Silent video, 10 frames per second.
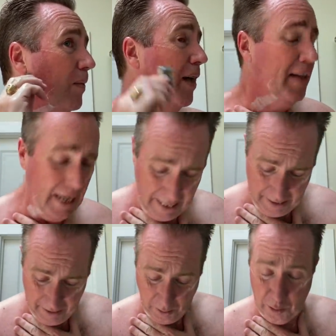I think I had
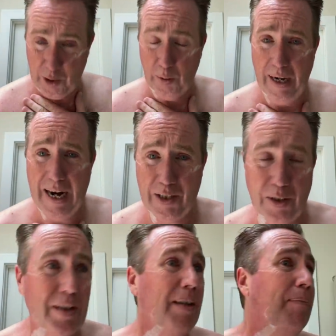an allergic
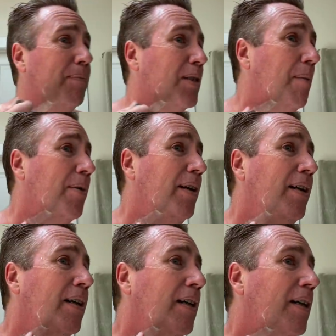reaction to
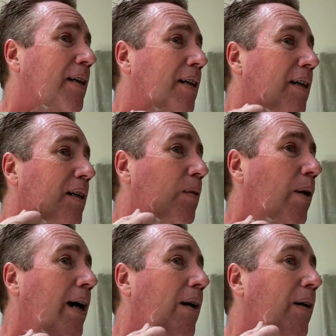something.
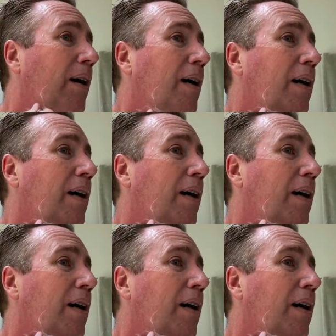Wow.